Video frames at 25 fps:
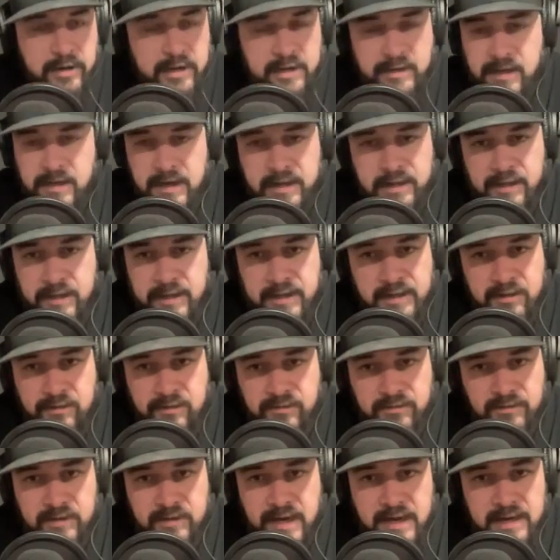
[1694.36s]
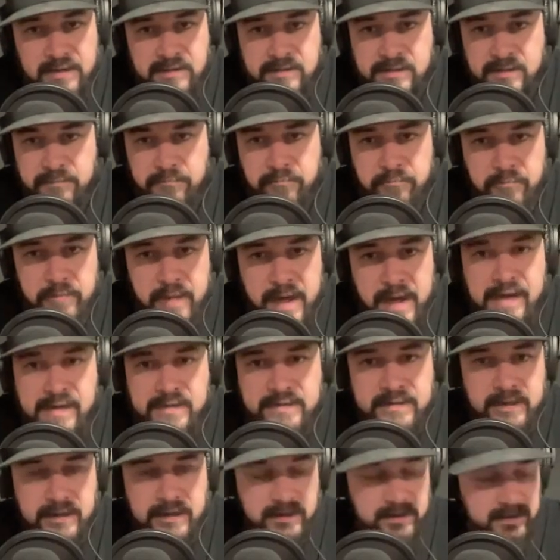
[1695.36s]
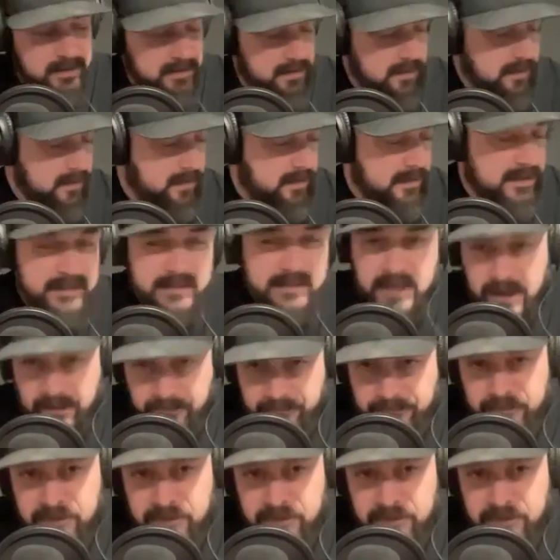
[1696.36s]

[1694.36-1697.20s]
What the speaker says: mud. I think that is amazing. Is that